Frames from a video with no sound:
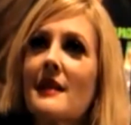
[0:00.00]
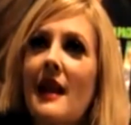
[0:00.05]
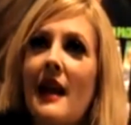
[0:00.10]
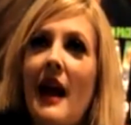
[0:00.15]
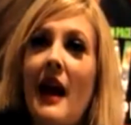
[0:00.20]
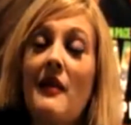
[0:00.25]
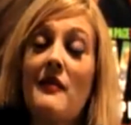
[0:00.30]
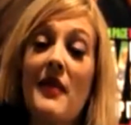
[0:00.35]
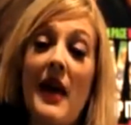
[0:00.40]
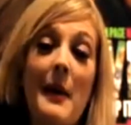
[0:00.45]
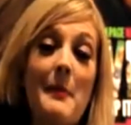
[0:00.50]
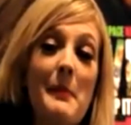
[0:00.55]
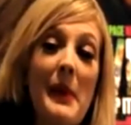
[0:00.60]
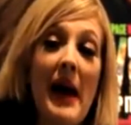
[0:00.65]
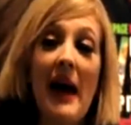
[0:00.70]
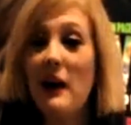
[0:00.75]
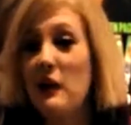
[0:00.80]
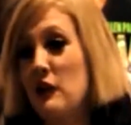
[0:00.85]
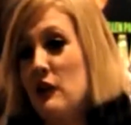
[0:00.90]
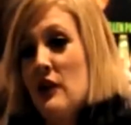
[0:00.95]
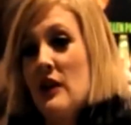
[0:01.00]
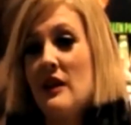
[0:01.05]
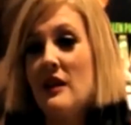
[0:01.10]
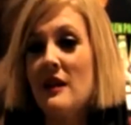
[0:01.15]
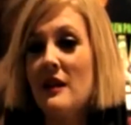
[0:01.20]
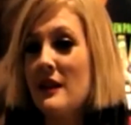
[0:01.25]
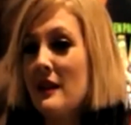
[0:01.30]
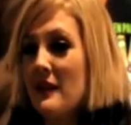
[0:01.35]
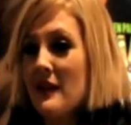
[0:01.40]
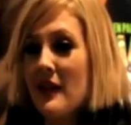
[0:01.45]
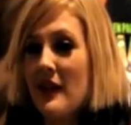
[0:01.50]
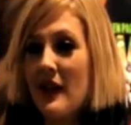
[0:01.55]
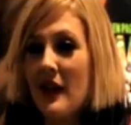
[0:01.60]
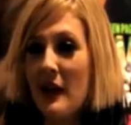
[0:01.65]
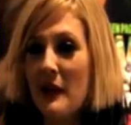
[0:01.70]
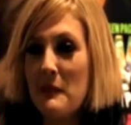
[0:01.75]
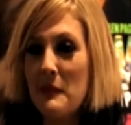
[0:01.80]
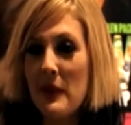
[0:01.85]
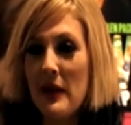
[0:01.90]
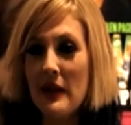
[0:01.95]
have that passion
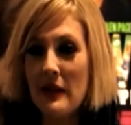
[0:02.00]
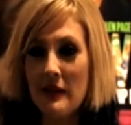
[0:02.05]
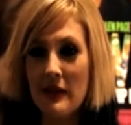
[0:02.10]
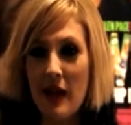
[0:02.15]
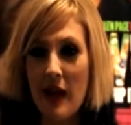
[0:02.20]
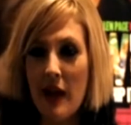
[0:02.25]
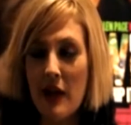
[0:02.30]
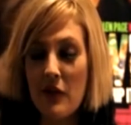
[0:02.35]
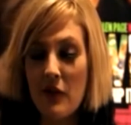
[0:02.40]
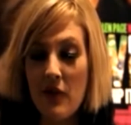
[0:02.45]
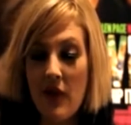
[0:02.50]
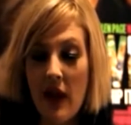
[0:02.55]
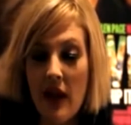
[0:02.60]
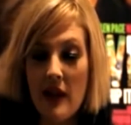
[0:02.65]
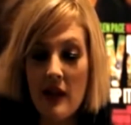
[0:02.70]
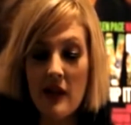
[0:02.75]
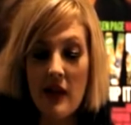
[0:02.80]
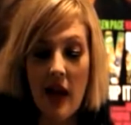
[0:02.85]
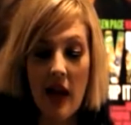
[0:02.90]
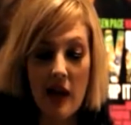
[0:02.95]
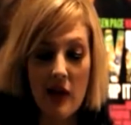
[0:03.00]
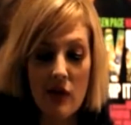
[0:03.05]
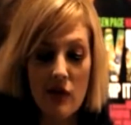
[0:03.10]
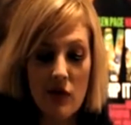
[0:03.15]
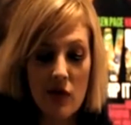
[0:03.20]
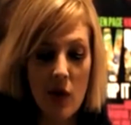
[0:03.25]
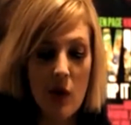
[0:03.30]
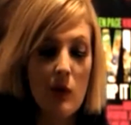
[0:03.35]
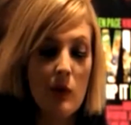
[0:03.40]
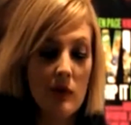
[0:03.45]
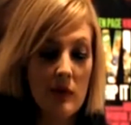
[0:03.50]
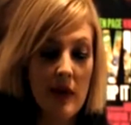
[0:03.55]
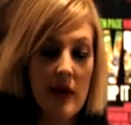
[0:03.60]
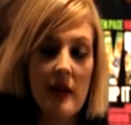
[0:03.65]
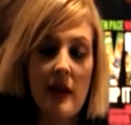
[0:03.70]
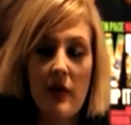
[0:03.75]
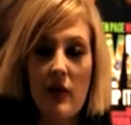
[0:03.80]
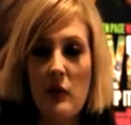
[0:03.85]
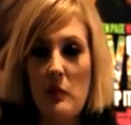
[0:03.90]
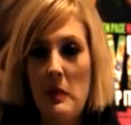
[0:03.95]
Um, in life, and, and don't
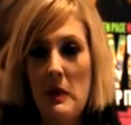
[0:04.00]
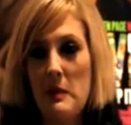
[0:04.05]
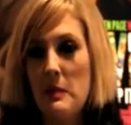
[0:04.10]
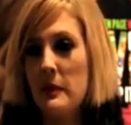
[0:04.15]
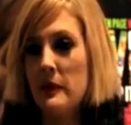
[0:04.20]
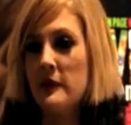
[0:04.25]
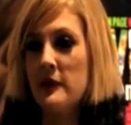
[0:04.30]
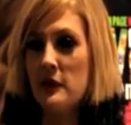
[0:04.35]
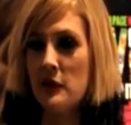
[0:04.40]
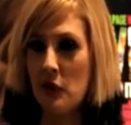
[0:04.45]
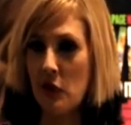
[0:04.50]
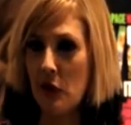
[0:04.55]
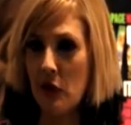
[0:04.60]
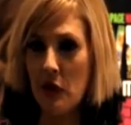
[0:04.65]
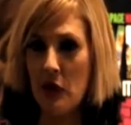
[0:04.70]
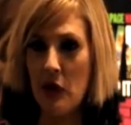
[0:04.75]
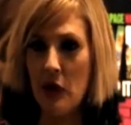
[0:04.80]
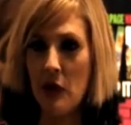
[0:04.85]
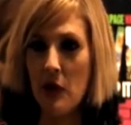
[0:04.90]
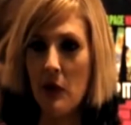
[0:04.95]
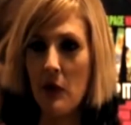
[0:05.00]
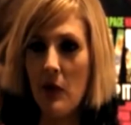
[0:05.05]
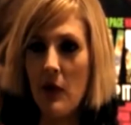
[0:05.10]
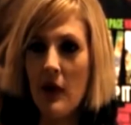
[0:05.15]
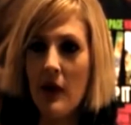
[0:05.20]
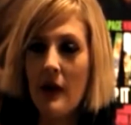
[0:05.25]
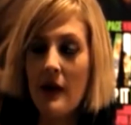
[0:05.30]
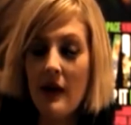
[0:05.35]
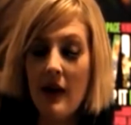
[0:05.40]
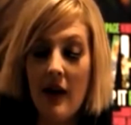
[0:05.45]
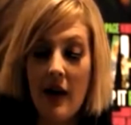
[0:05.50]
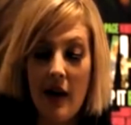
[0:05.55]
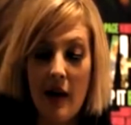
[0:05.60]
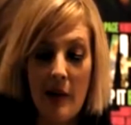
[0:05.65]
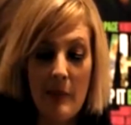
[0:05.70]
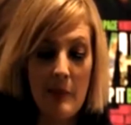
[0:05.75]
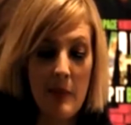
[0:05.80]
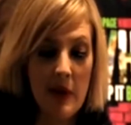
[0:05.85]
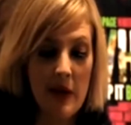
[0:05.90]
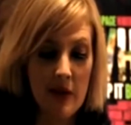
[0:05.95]
let other people deter you,
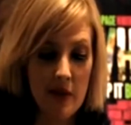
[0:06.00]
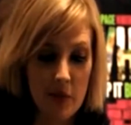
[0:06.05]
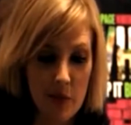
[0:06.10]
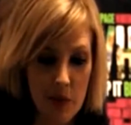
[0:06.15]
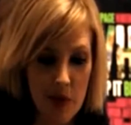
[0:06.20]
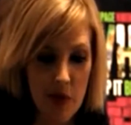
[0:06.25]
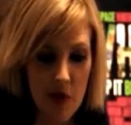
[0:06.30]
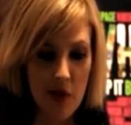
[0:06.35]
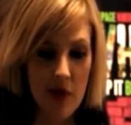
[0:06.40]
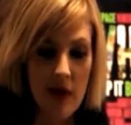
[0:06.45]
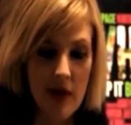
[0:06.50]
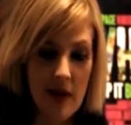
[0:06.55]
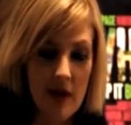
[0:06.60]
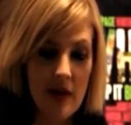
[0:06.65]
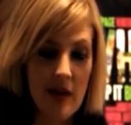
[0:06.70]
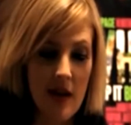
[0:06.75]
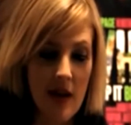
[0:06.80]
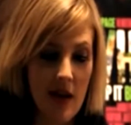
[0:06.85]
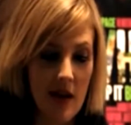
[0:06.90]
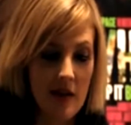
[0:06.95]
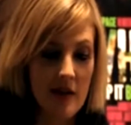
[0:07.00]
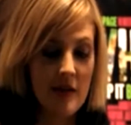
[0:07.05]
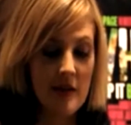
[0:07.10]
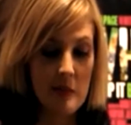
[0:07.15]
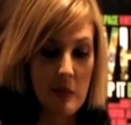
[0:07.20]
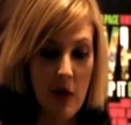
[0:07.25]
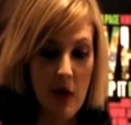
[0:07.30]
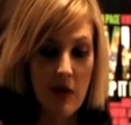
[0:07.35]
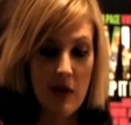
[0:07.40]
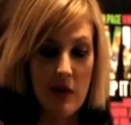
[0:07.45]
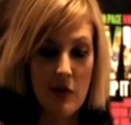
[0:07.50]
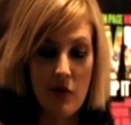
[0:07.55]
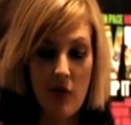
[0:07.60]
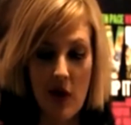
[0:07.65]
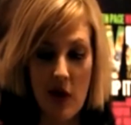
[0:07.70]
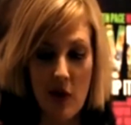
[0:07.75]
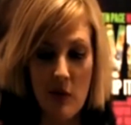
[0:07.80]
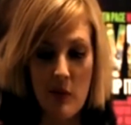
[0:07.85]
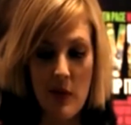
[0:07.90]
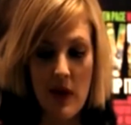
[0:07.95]
um, because when you're in a small
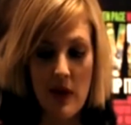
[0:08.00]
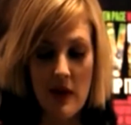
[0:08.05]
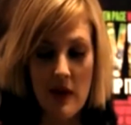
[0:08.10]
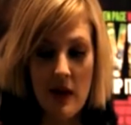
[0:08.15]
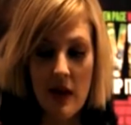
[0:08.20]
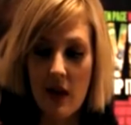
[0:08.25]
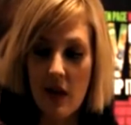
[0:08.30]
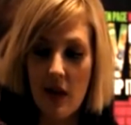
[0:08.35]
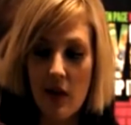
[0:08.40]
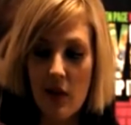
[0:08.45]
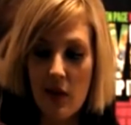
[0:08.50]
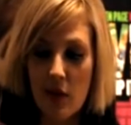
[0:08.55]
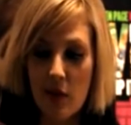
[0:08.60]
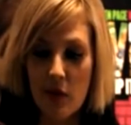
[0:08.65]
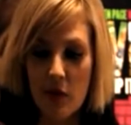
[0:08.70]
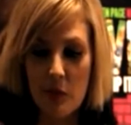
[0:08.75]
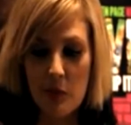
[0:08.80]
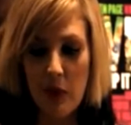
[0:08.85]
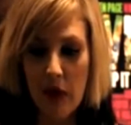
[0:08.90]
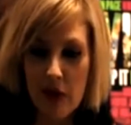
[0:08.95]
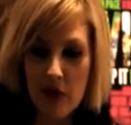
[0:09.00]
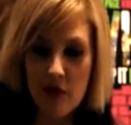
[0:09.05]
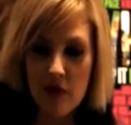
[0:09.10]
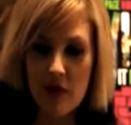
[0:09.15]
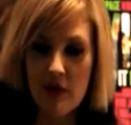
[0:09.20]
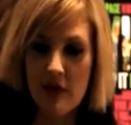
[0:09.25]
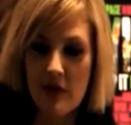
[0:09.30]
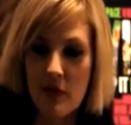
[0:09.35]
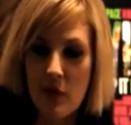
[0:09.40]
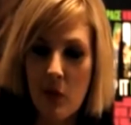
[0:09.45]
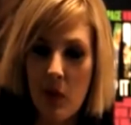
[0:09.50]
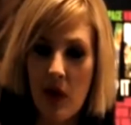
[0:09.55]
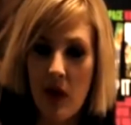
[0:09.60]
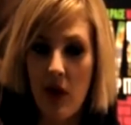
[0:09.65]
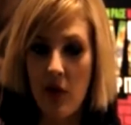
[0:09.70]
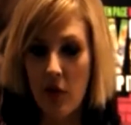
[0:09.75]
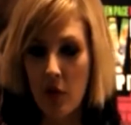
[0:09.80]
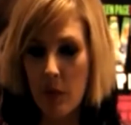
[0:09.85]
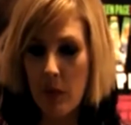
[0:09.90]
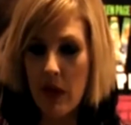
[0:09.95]
environment, those pressures of what
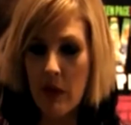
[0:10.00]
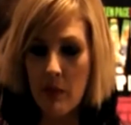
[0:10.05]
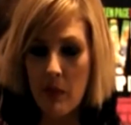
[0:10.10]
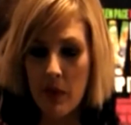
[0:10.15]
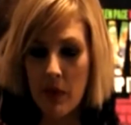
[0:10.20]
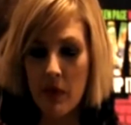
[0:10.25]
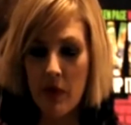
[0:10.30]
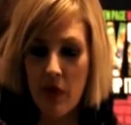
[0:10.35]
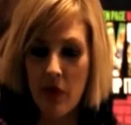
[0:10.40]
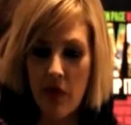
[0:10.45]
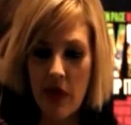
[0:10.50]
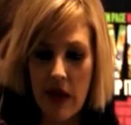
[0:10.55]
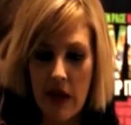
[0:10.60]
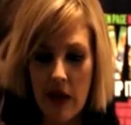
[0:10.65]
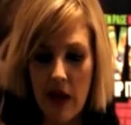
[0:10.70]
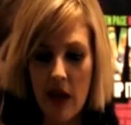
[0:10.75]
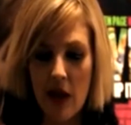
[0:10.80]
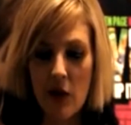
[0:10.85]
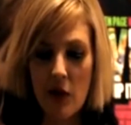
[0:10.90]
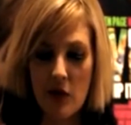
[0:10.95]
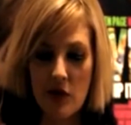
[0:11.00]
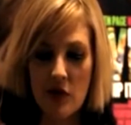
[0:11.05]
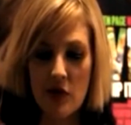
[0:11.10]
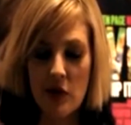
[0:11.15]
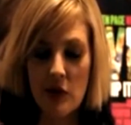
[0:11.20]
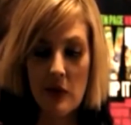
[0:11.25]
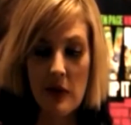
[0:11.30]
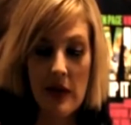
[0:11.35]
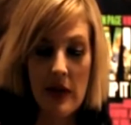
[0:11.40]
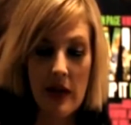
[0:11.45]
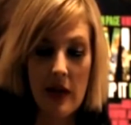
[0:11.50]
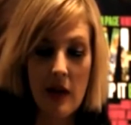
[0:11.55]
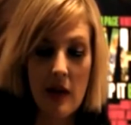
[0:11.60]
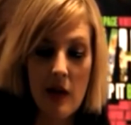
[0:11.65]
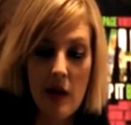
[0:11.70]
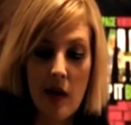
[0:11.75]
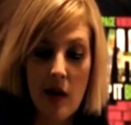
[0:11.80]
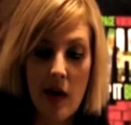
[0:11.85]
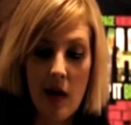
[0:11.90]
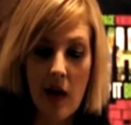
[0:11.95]
other people are thinking or doing
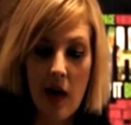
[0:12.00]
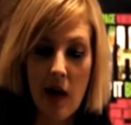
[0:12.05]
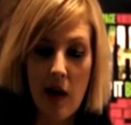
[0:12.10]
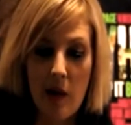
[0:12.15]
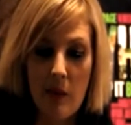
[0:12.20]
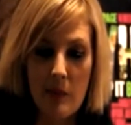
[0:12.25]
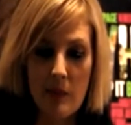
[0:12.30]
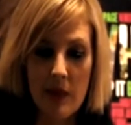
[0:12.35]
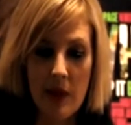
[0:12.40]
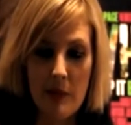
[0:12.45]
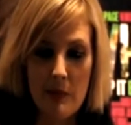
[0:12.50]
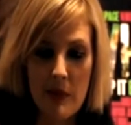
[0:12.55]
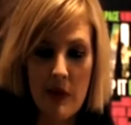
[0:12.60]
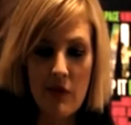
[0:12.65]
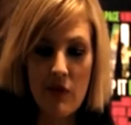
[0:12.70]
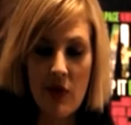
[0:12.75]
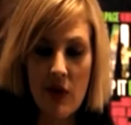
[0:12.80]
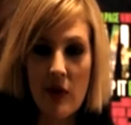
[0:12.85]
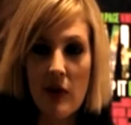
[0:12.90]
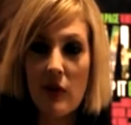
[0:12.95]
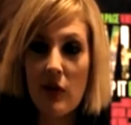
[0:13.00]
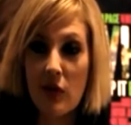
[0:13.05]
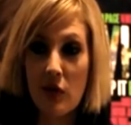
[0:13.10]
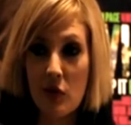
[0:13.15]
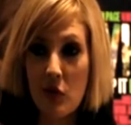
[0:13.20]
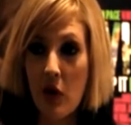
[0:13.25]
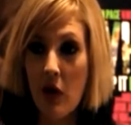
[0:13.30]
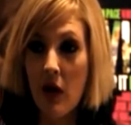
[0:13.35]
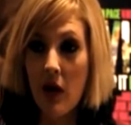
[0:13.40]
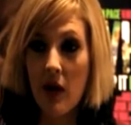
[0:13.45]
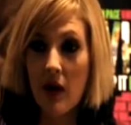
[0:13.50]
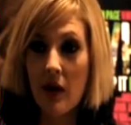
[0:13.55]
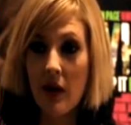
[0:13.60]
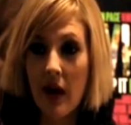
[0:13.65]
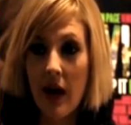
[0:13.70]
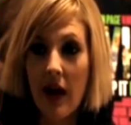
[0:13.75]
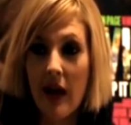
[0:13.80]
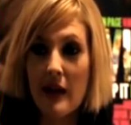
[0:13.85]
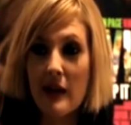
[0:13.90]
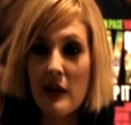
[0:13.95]
um, can be very
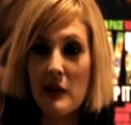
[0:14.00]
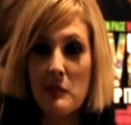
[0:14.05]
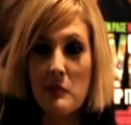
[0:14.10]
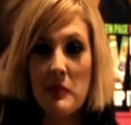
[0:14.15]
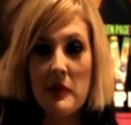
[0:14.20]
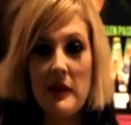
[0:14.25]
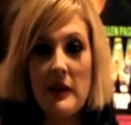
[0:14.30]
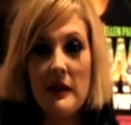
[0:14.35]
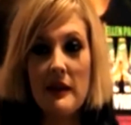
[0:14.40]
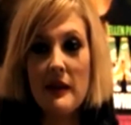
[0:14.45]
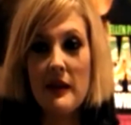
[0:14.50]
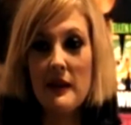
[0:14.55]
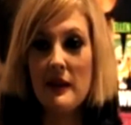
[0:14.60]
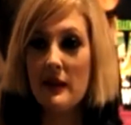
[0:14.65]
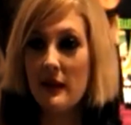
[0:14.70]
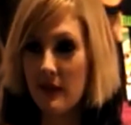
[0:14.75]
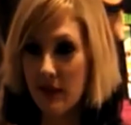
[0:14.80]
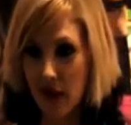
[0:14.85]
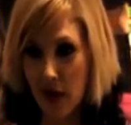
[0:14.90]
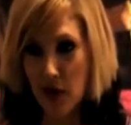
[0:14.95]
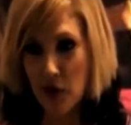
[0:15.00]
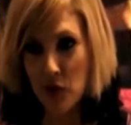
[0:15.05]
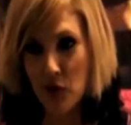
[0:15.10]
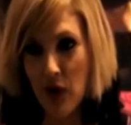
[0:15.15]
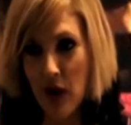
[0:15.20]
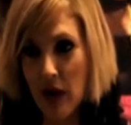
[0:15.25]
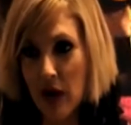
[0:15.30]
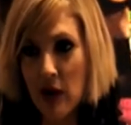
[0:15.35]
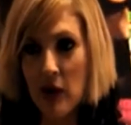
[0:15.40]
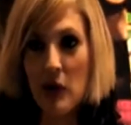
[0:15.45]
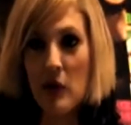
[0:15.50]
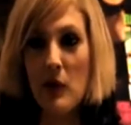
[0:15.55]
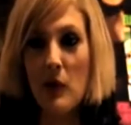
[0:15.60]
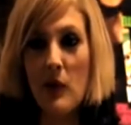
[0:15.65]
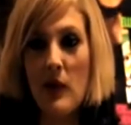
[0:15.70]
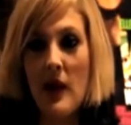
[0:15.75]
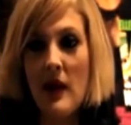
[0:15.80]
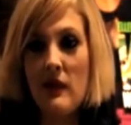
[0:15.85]
strong and completely sidetrack you.